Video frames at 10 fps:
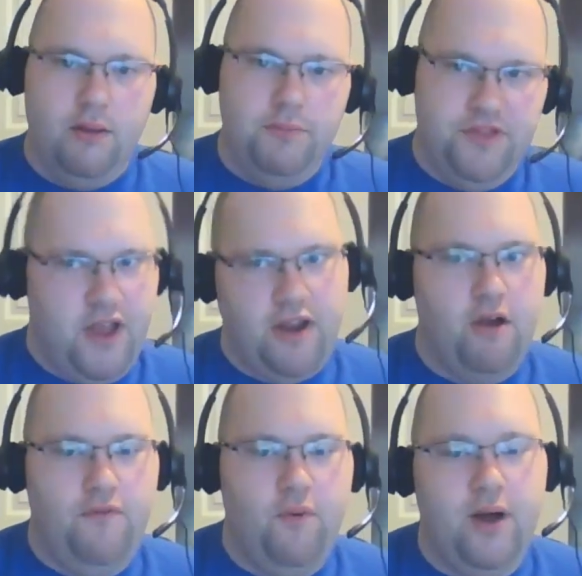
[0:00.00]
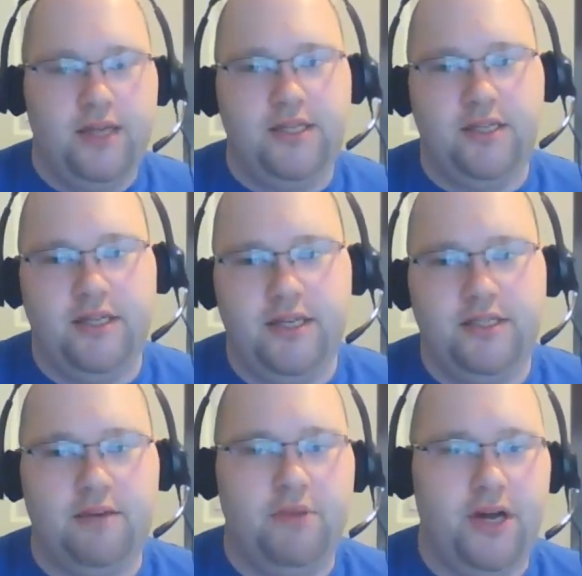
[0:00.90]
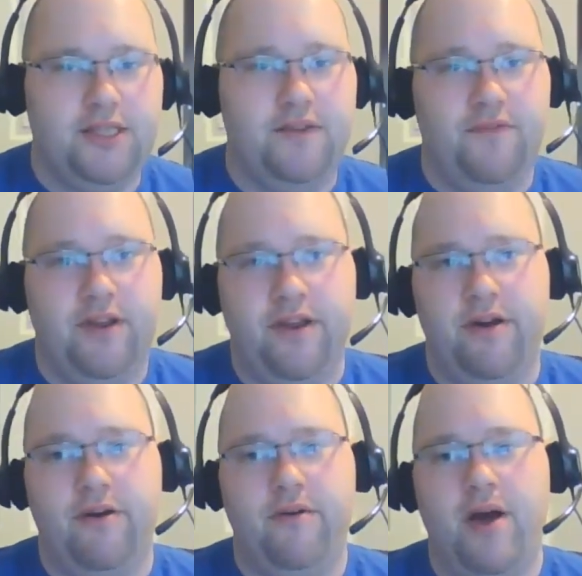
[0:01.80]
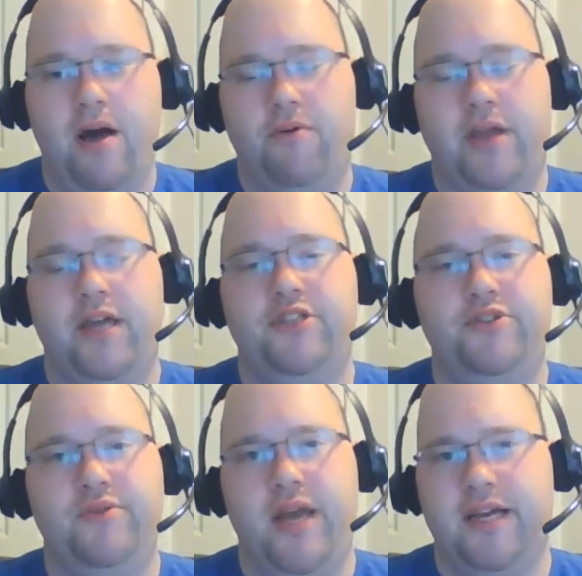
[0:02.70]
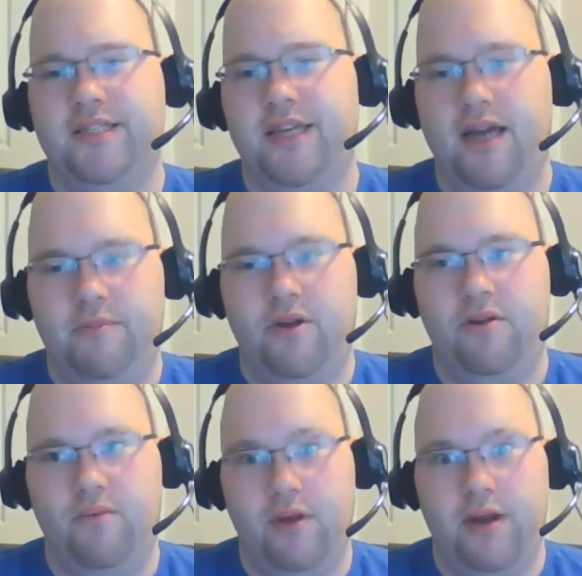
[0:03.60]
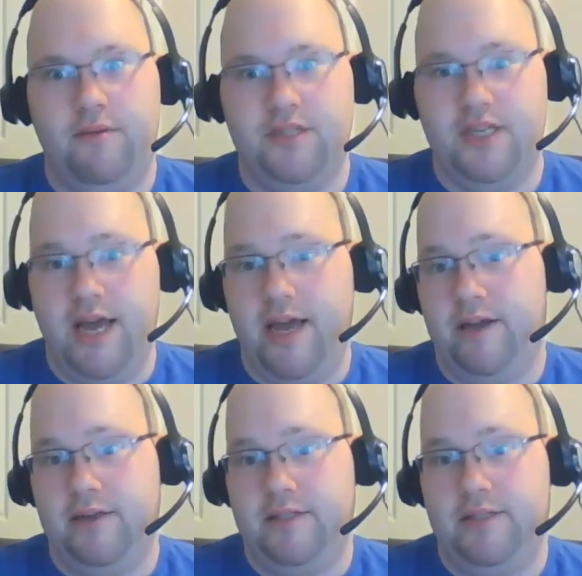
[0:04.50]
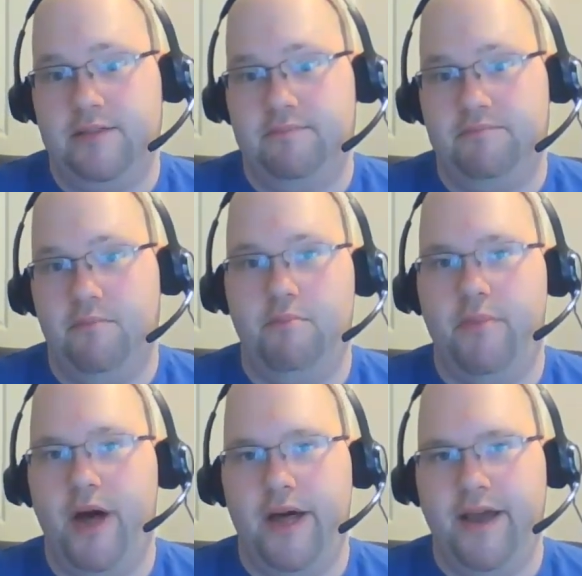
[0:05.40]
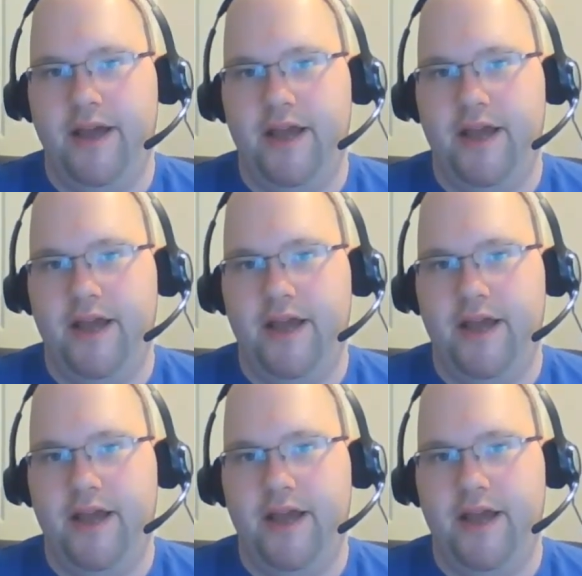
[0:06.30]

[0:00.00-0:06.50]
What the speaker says: Thank y'all for watching this unboxing video. I will catch you next time on Whatever's Next. Bye.